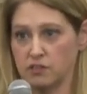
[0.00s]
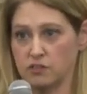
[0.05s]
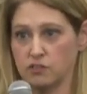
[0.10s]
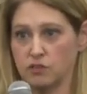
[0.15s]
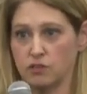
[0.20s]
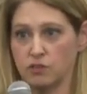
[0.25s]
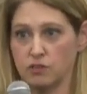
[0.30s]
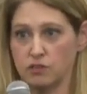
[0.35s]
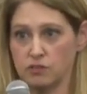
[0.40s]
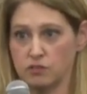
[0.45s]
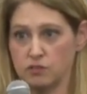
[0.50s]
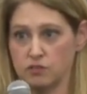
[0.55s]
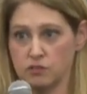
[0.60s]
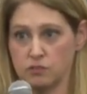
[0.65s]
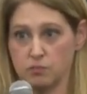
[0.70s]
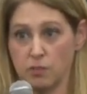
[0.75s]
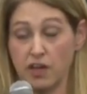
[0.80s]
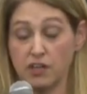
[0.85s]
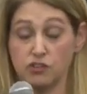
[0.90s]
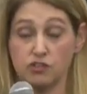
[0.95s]
So this,
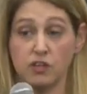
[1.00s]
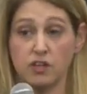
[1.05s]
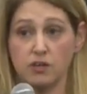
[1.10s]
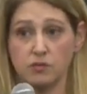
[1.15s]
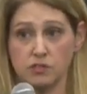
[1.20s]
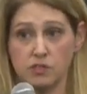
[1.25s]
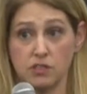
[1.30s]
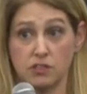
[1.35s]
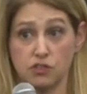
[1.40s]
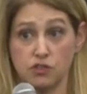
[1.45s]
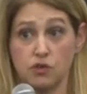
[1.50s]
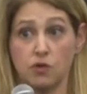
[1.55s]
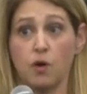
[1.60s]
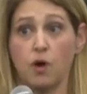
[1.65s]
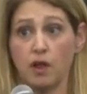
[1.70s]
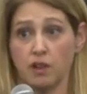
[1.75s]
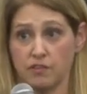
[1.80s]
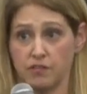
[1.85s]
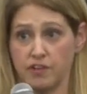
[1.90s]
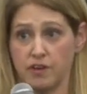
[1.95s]
my training was not to
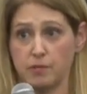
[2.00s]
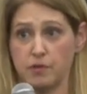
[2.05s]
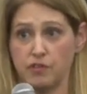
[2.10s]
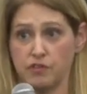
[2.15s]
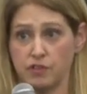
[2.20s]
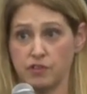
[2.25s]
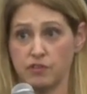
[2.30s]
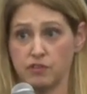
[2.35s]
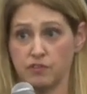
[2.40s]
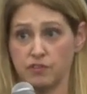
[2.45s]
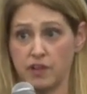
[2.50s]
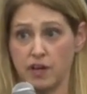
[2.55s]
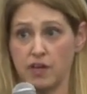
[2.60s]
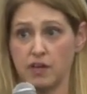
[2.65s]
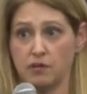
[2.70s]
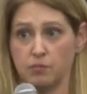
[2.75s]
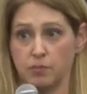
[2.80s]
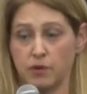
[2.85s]
qualify me for this flight,